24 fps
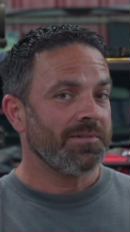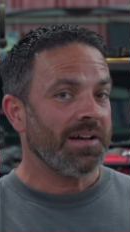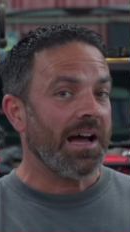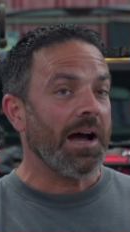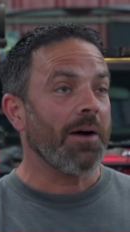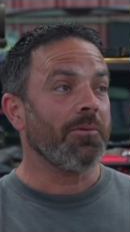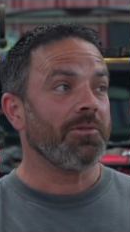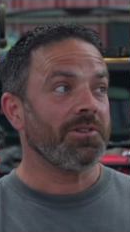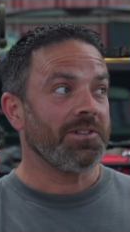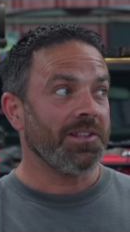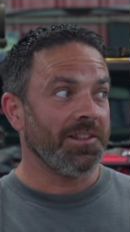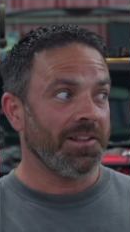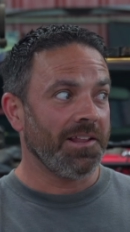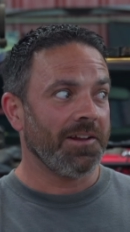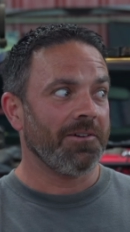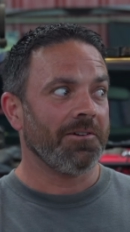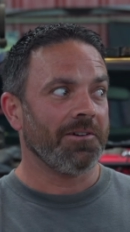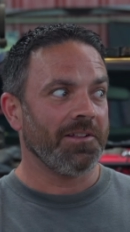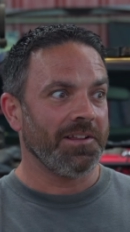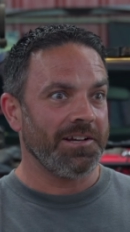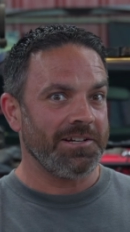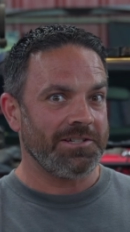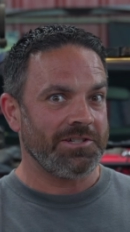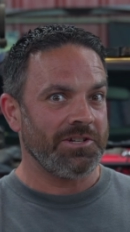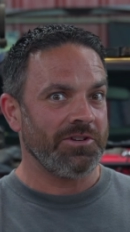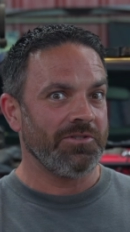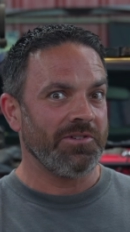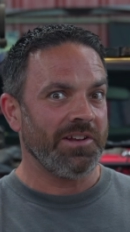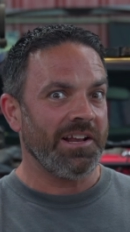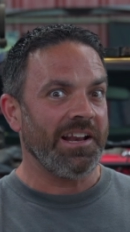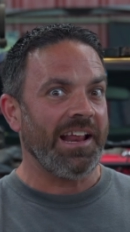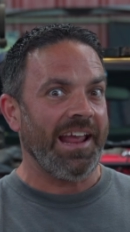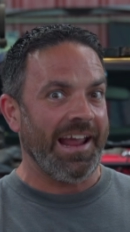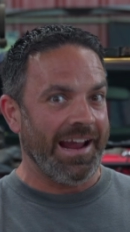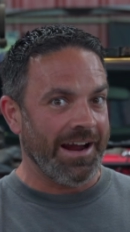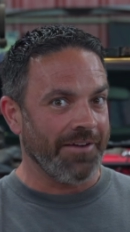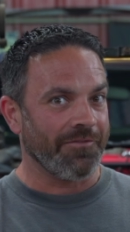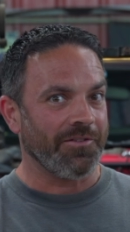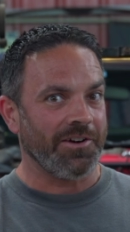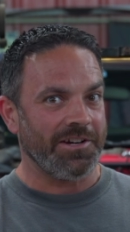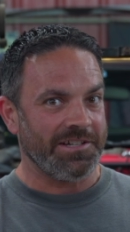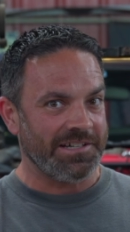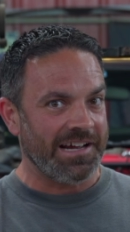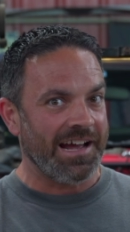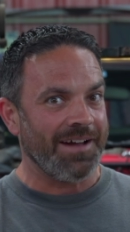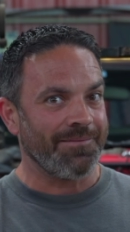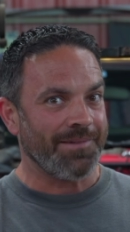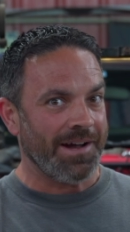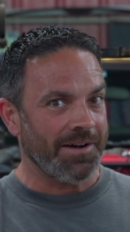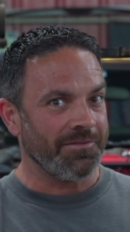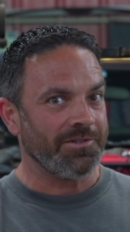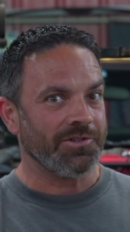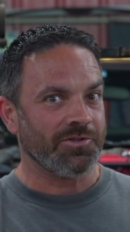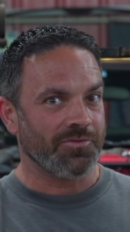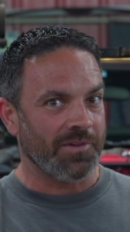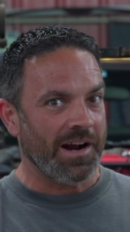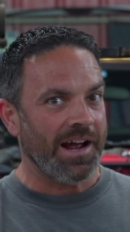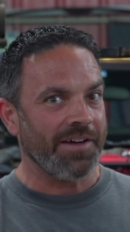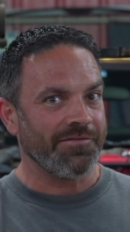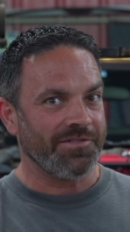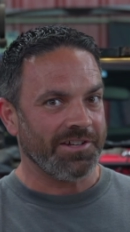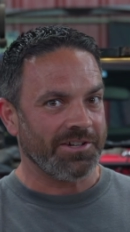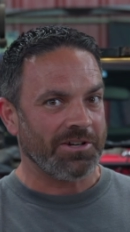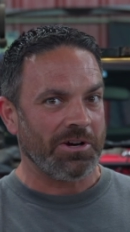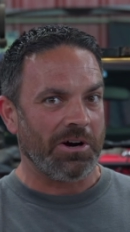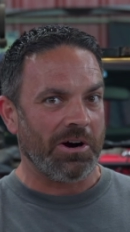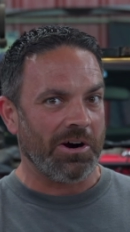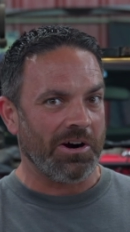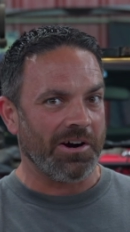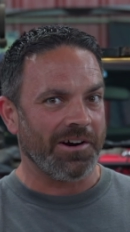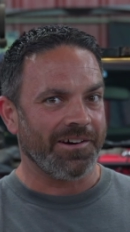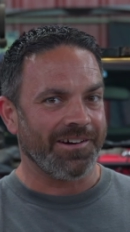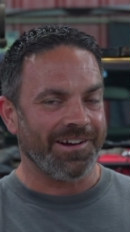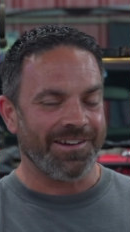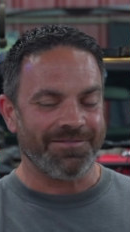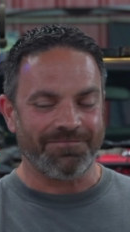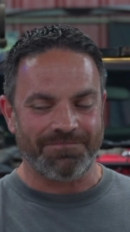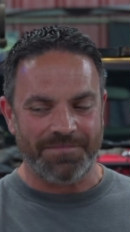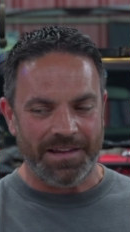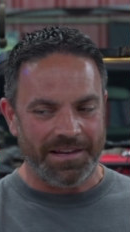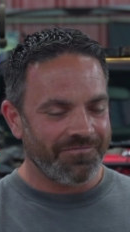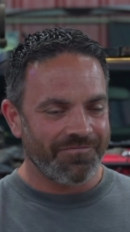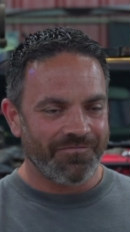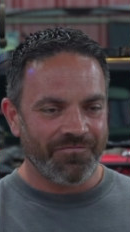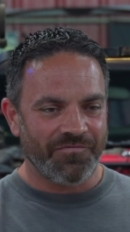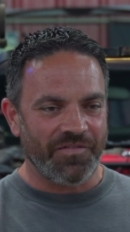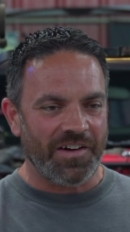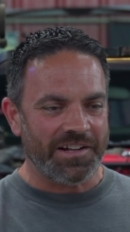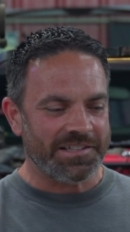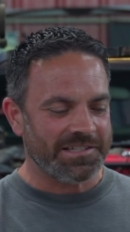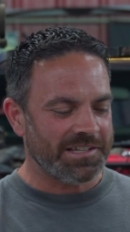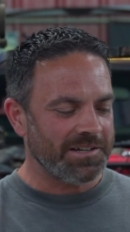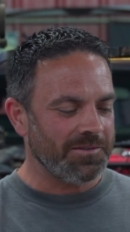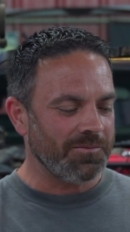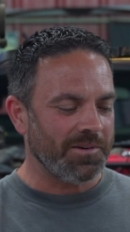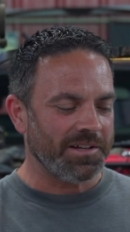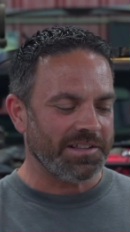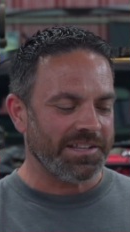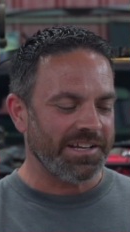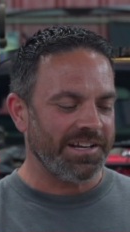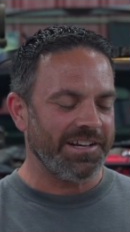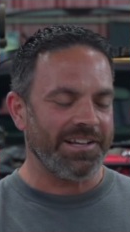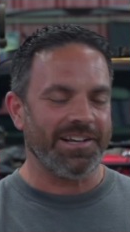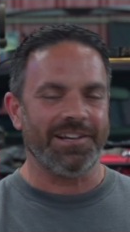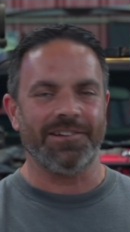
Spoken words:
I would literally tune it every time I would drive the car and be futzing with it.